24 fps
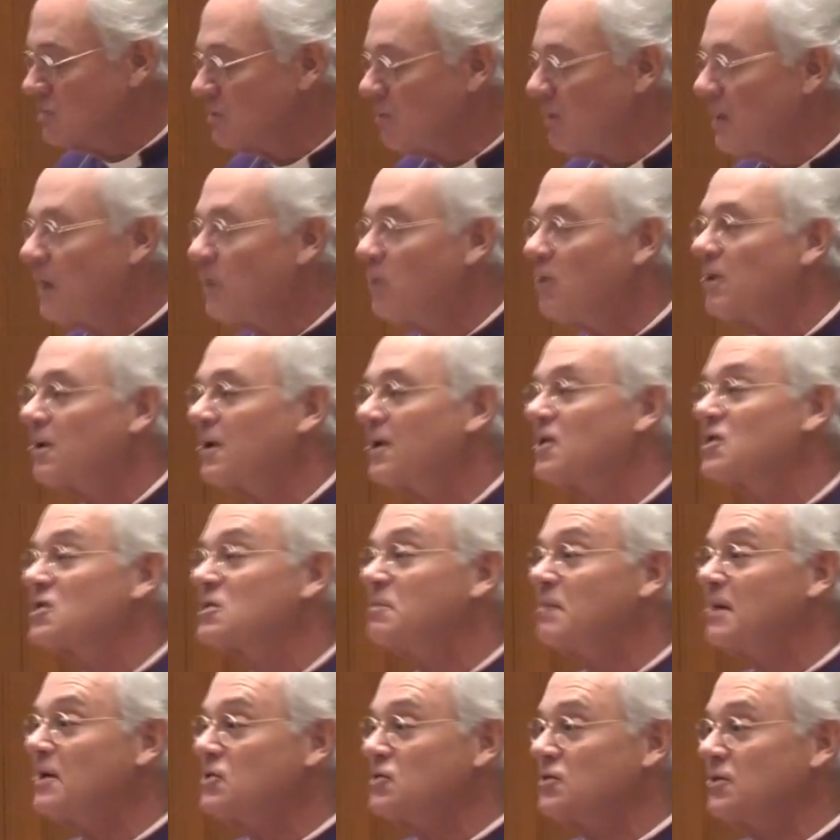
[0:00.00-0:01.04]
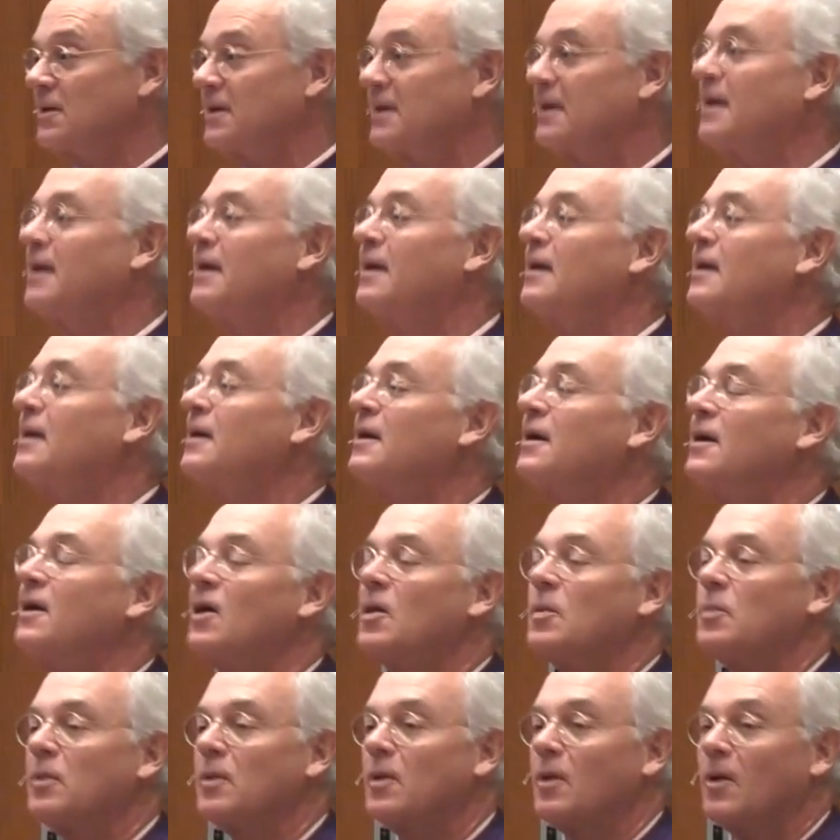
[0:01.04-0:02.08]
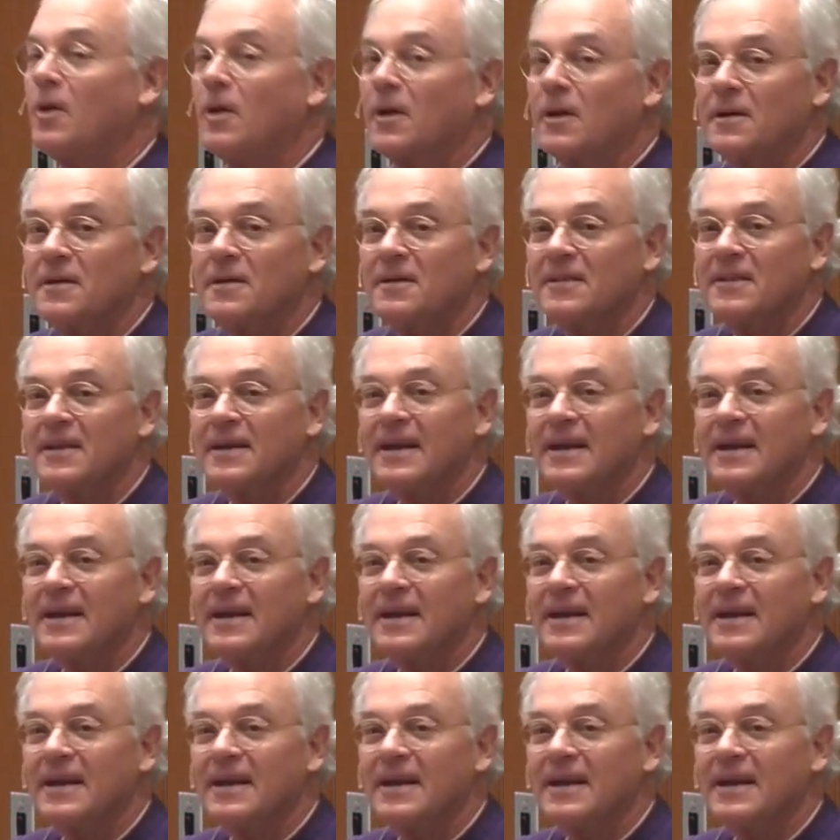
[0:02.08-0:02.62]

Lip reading: So I want to especially applaud